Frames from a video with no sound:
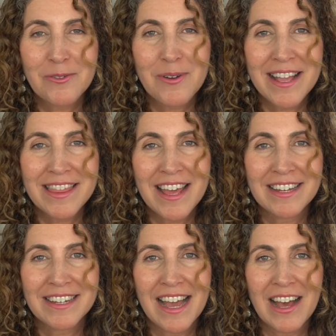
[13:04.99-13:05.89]
write
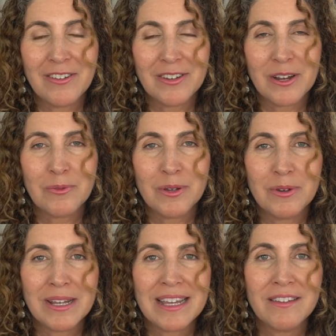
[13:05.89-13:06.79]
that down, and we
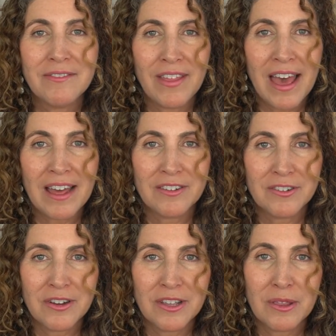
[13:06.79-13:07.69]
will give that
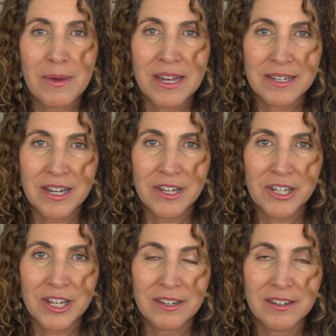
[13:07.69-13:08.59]
during the
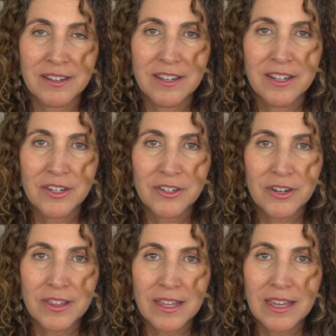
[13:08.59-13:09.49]
meditation,
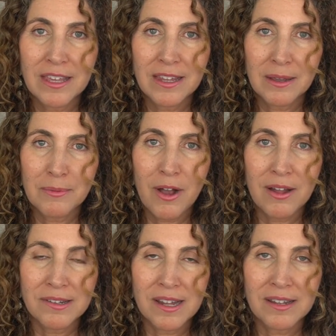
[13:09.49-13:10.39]
during the healing
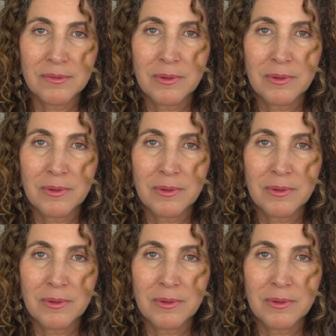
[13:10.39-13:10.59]
process.